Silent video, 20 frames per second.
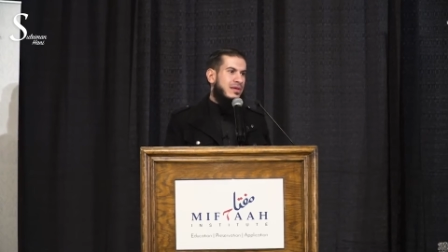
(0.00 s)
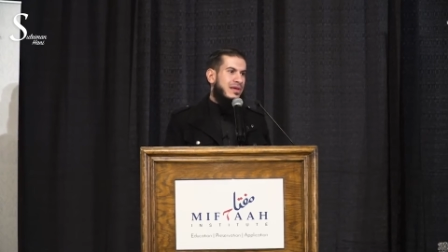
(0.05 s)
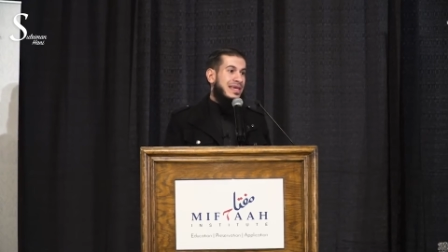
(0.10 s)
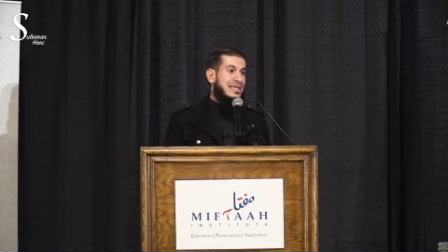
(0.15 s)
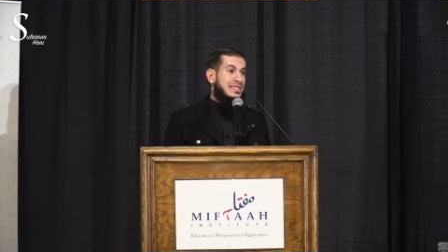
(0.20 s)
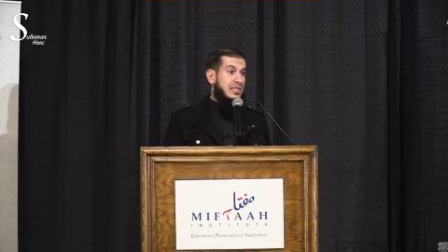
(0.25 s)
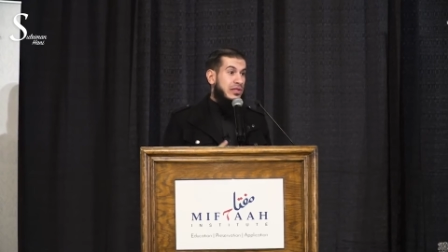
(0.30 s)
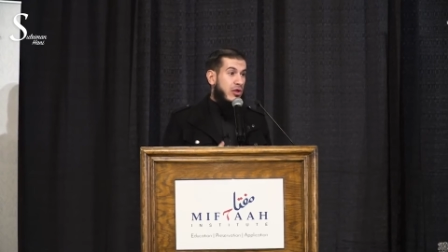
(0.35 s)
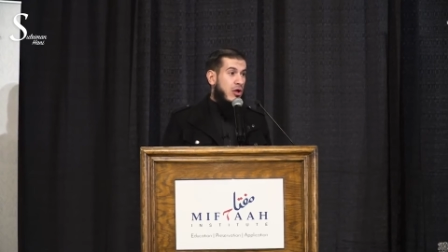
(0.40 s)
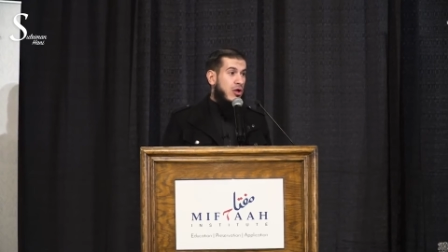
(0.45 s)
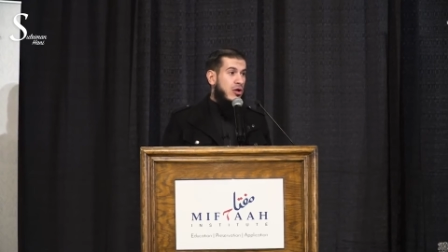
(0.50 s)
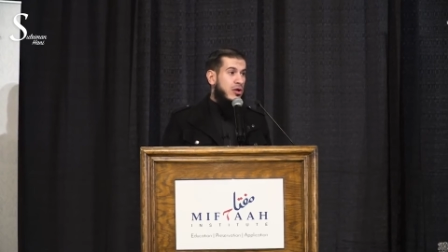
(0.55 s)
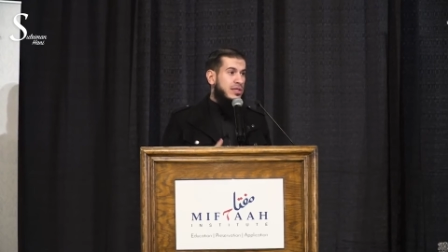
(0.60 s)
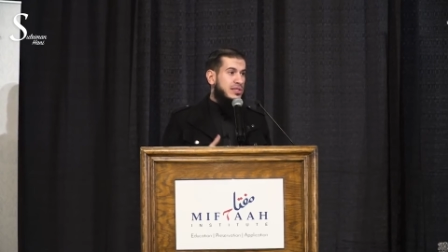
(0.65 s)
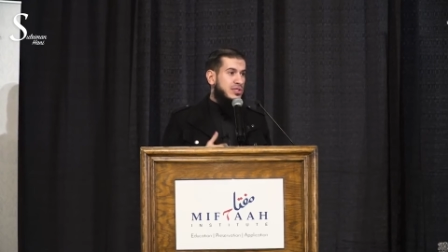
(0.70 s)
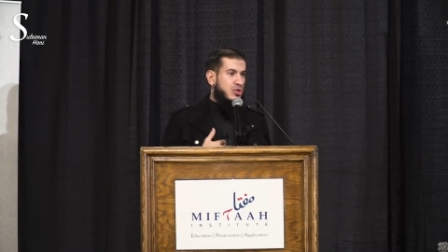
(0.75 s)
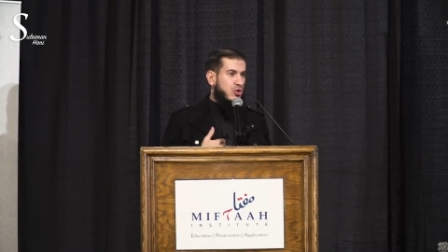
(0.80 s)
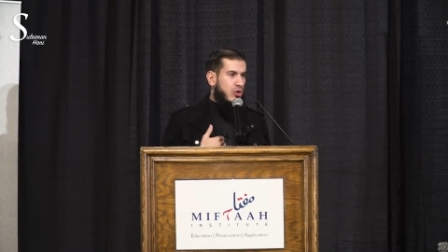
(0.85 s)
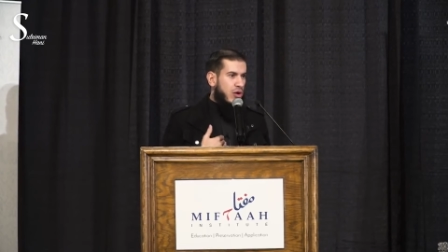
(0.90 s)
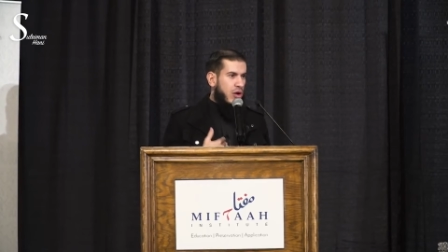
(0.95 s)
As long
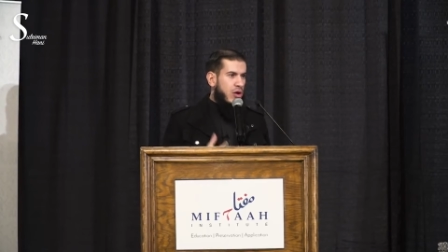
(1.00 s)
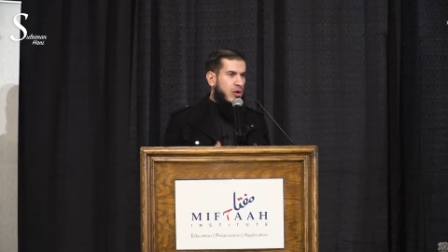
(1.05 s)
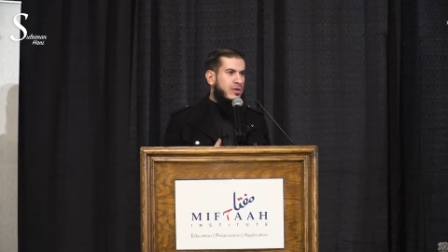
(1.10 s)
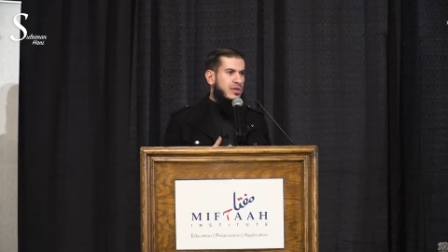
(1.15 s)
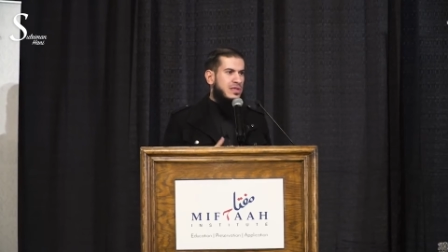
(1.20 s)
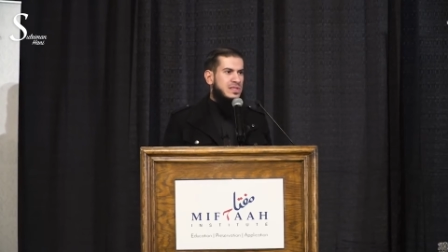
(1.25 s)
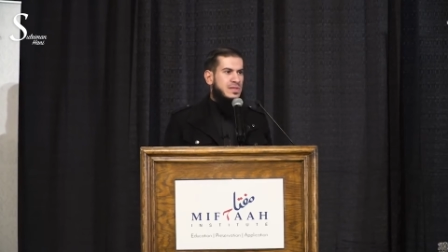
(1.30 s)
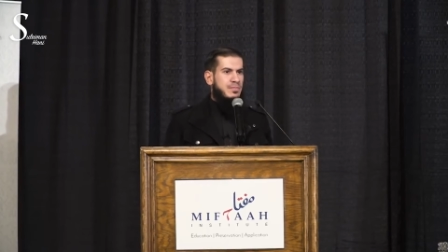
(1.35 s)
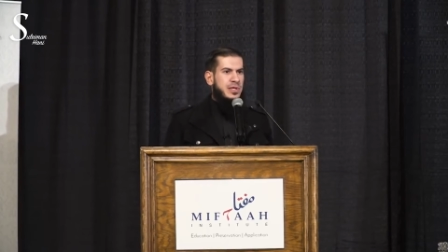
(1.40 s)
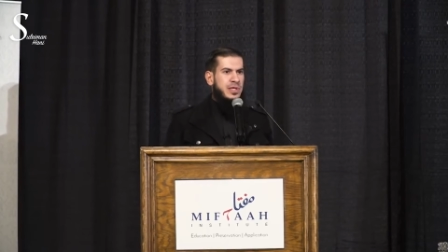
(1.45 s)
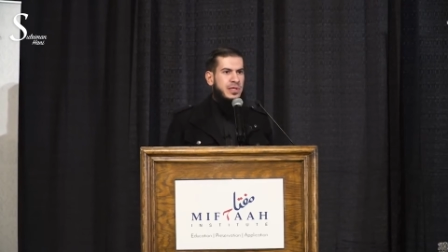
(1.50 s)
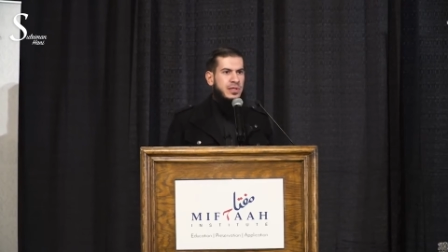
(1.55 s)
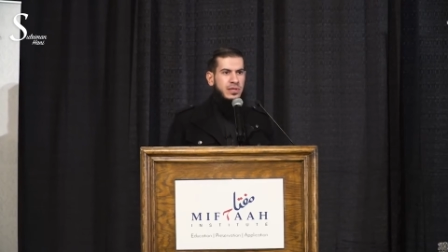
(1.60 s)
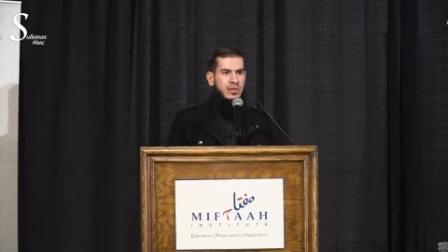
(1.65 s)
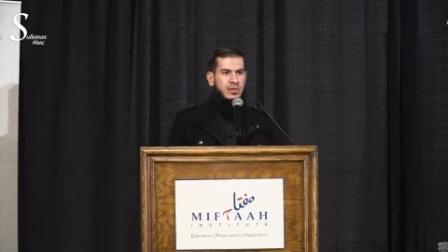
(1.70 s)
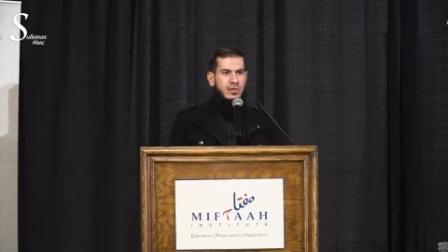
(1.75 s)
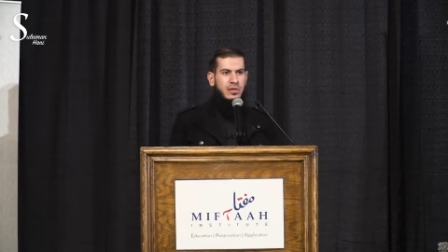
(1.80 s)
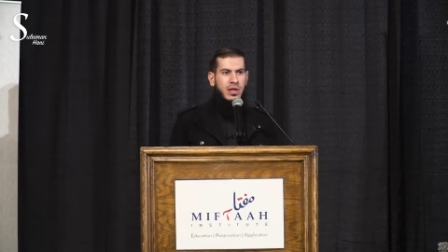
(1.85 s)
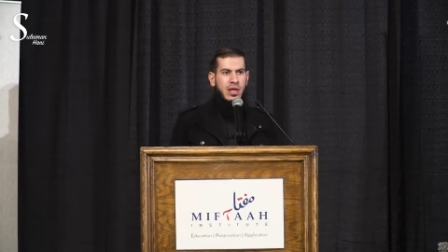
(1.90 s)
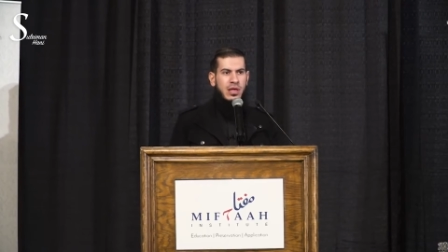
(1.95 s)
as your heart is
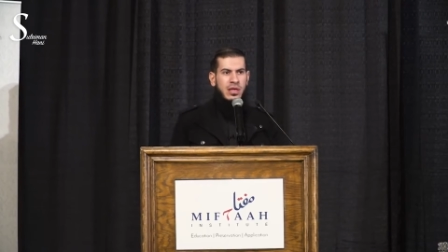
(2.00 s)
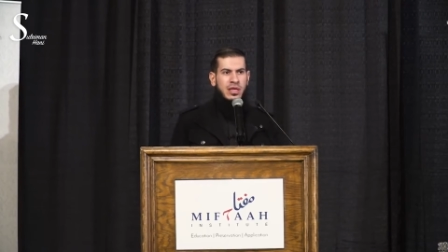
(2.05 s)
beating,